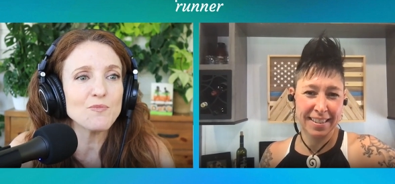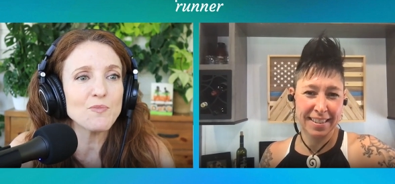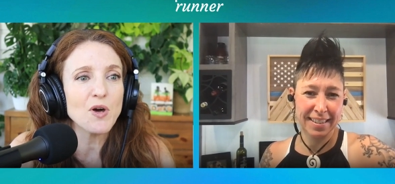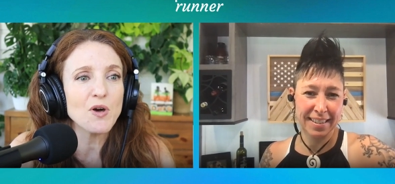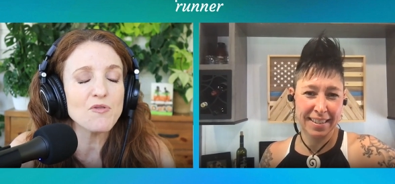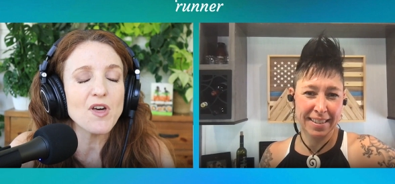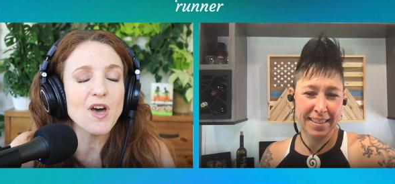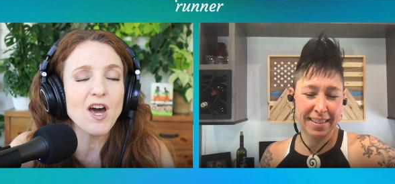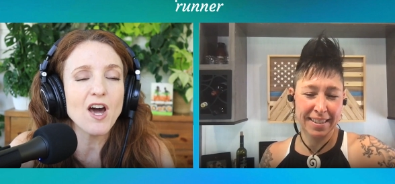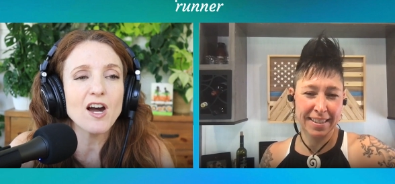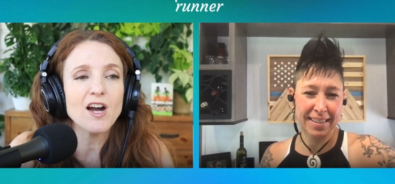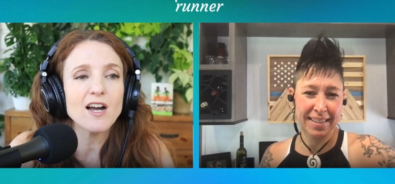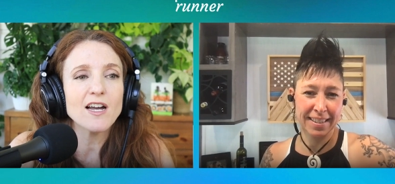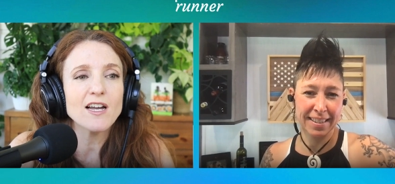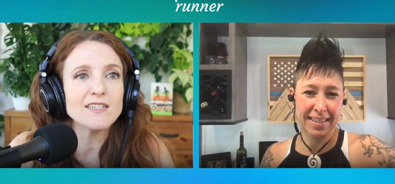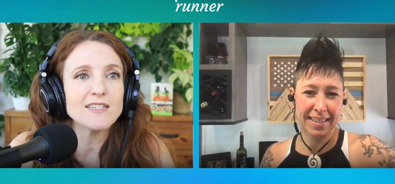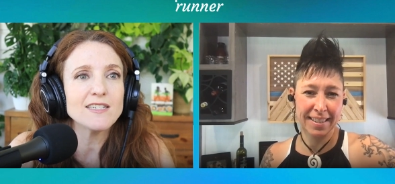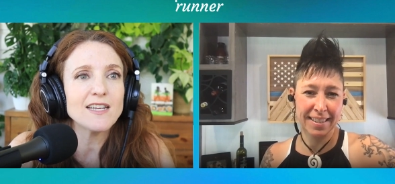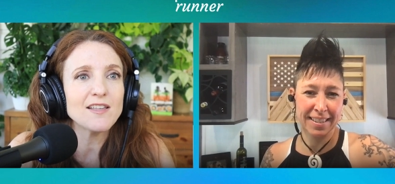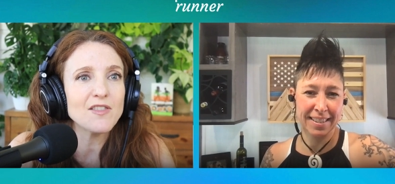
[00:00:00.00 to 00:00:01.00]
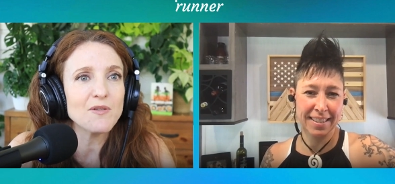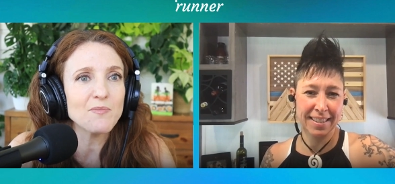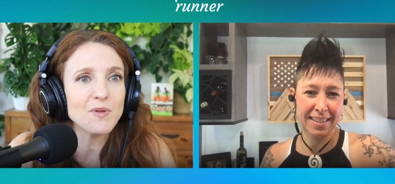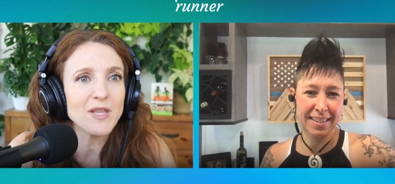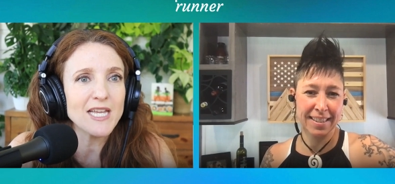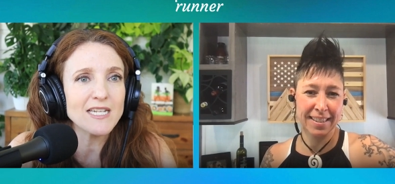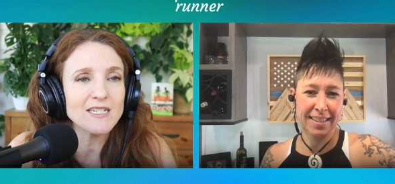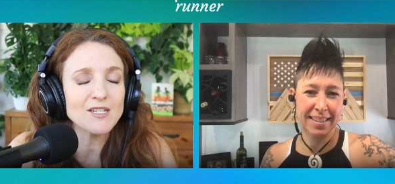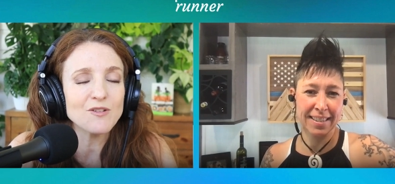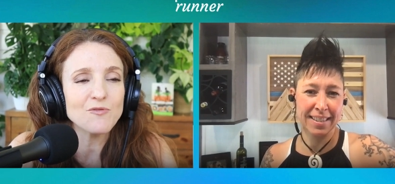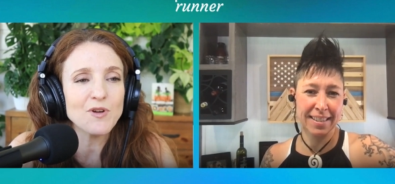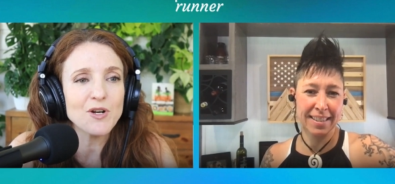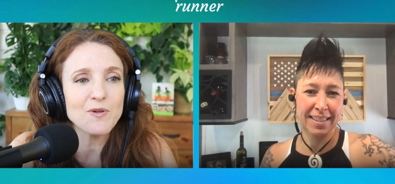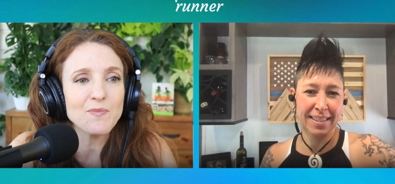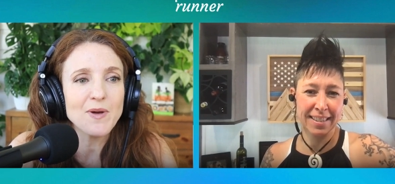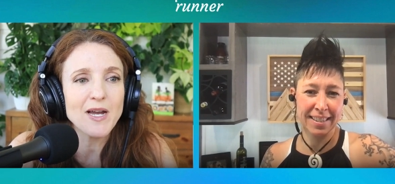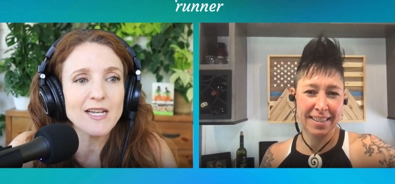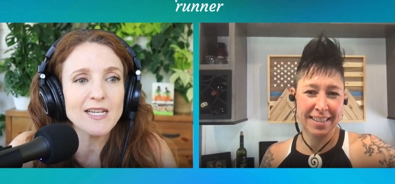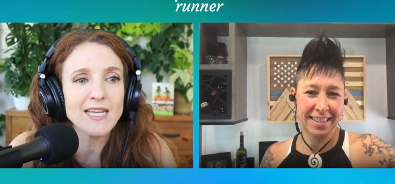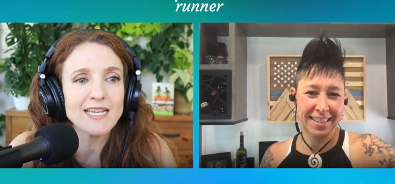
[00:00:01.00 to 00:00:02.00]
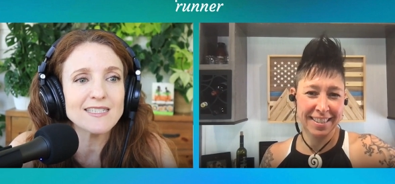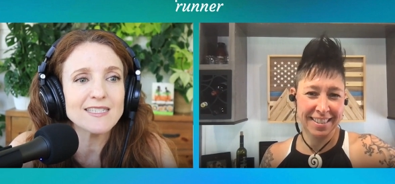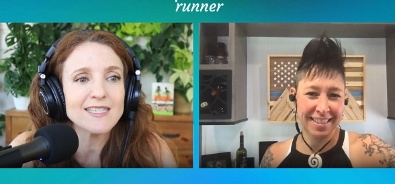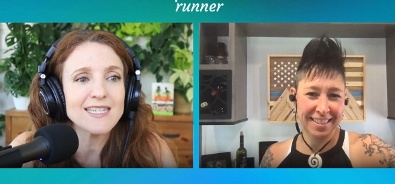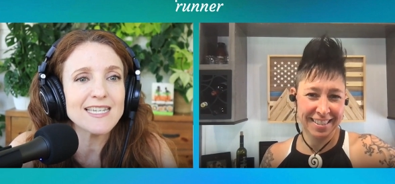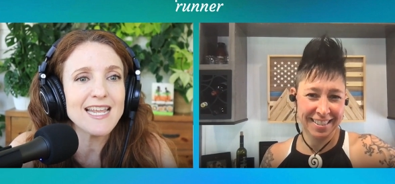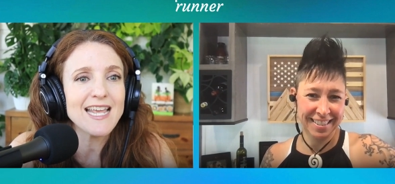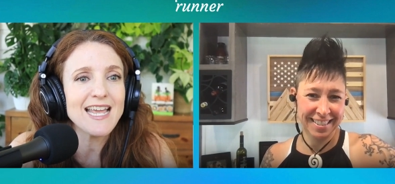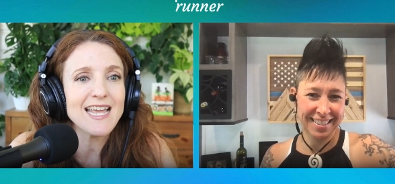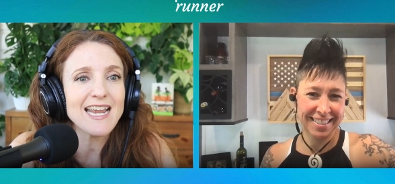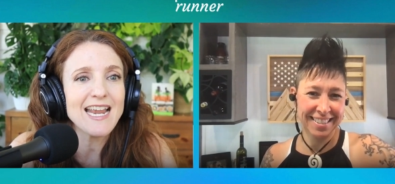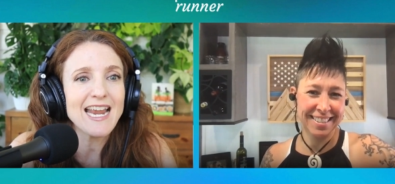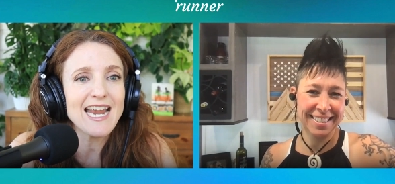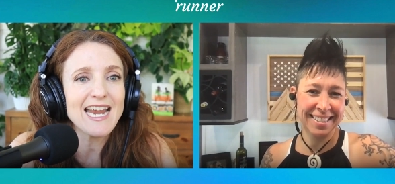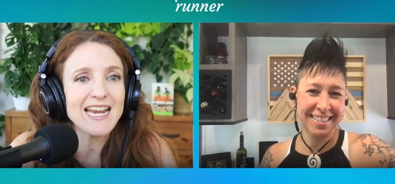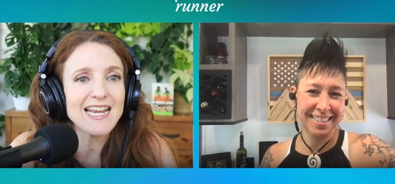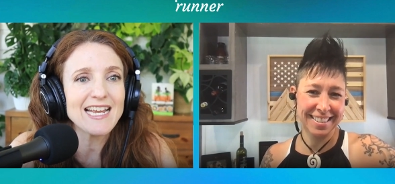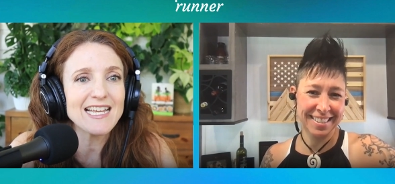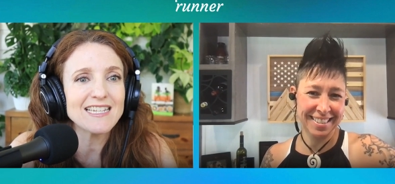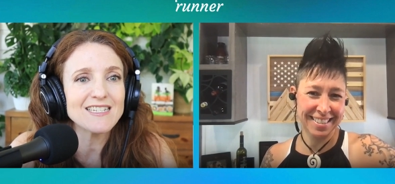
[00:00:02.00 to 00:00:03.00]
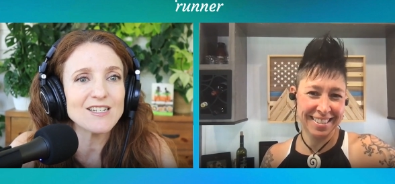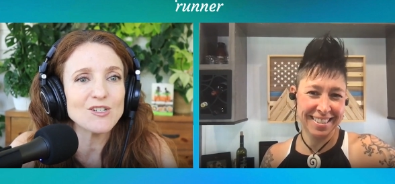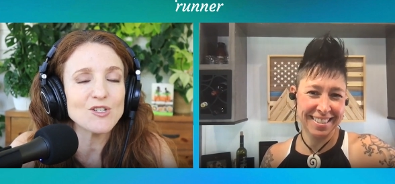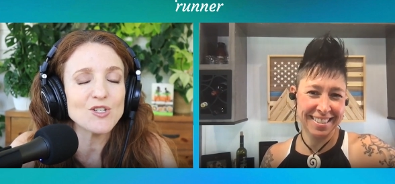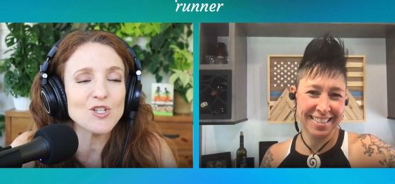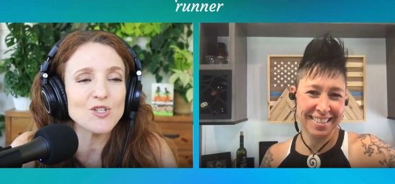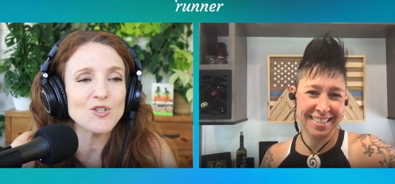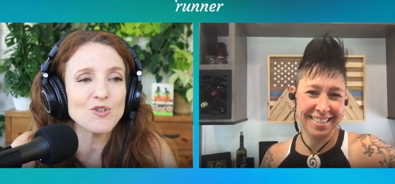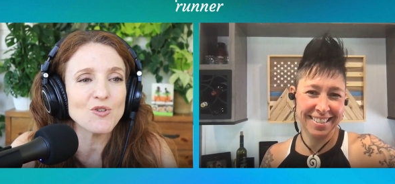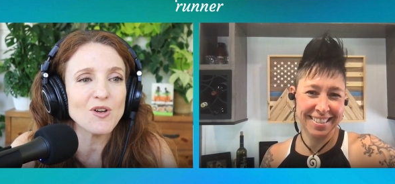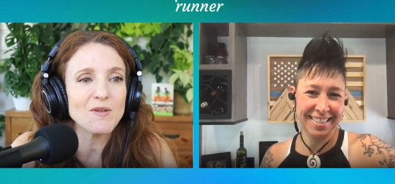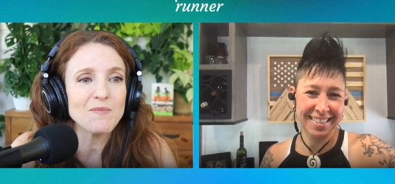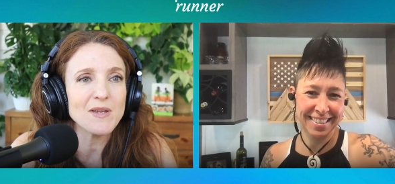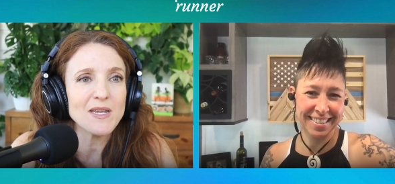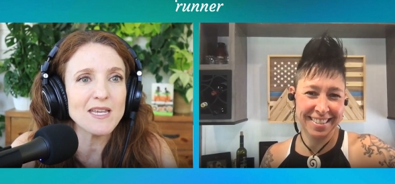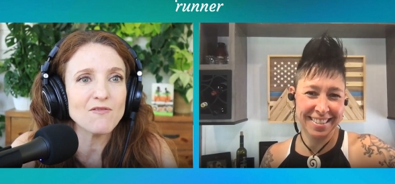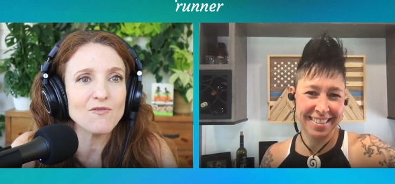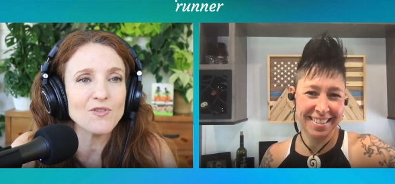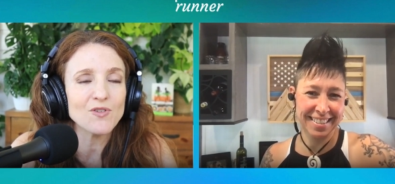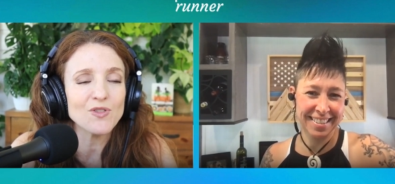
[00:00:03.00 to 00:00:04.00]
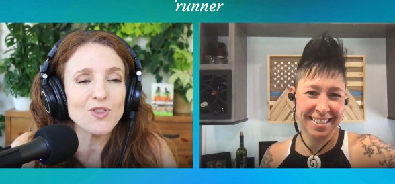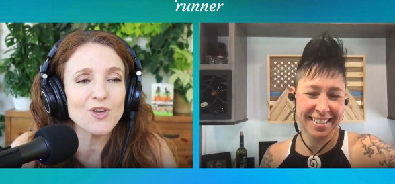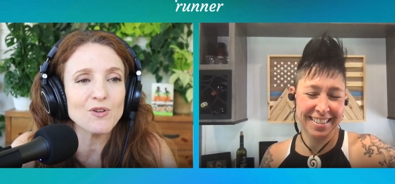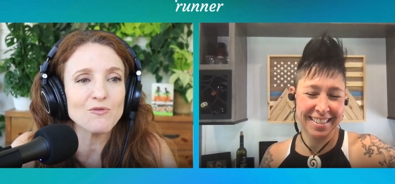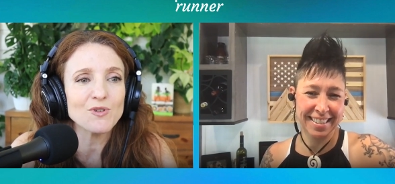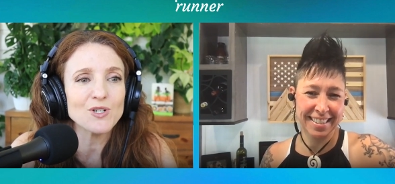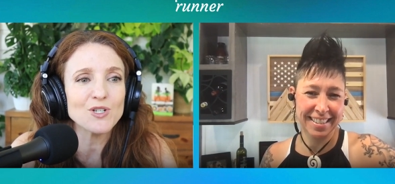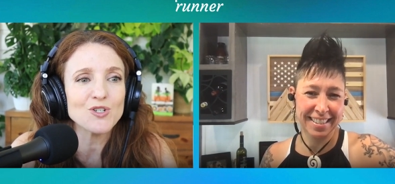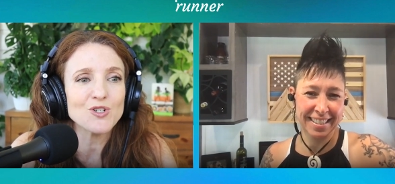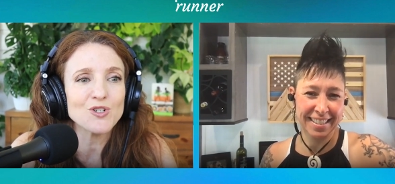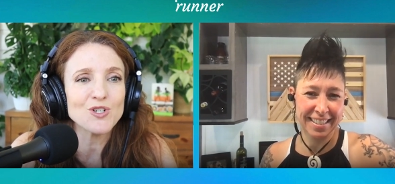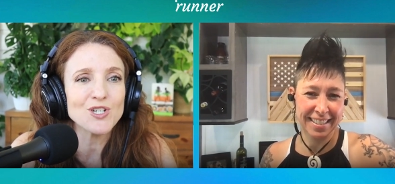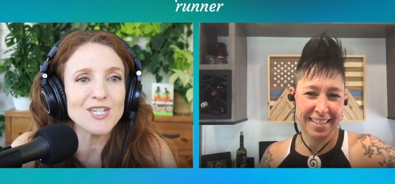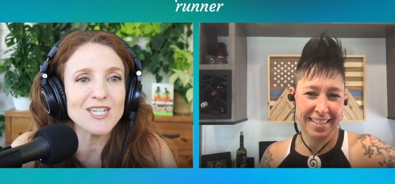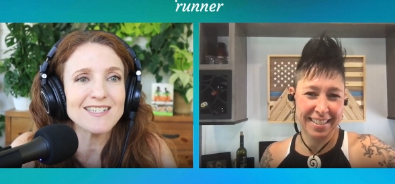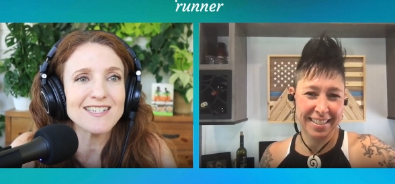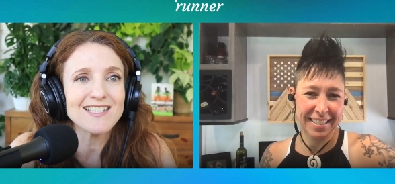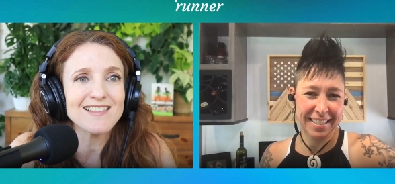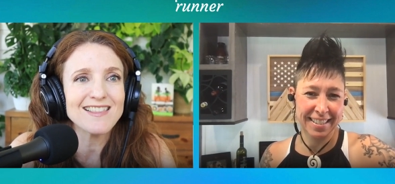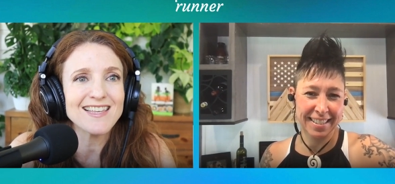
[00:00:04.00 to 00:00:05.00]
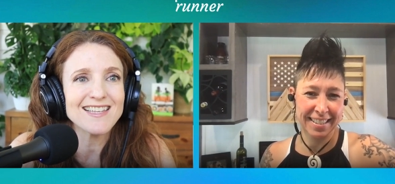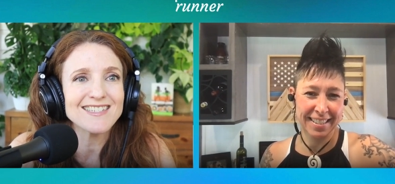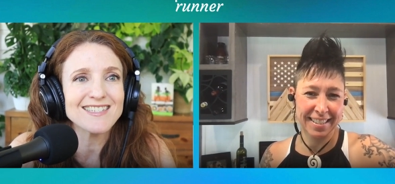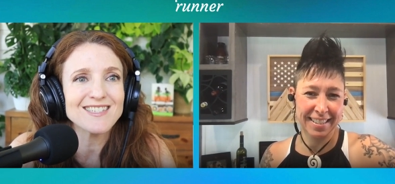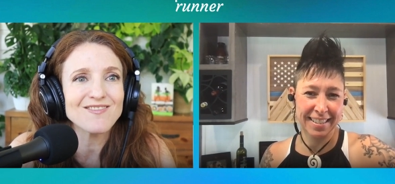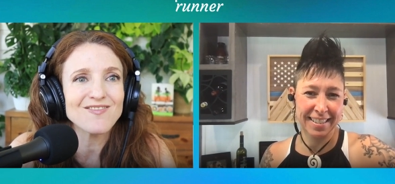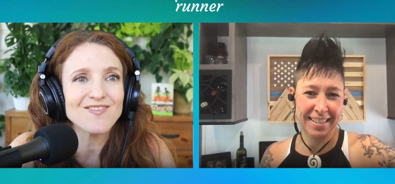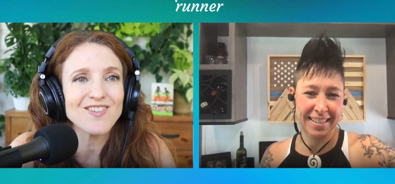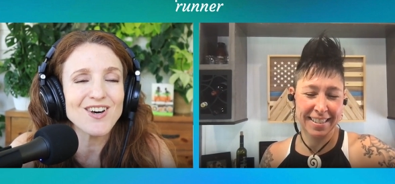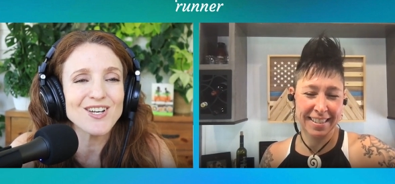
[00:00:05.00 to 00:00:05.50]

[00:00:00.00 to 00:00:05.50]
Speaker 1: on the Planted Runner podcast today and to join me for the retreat this fall.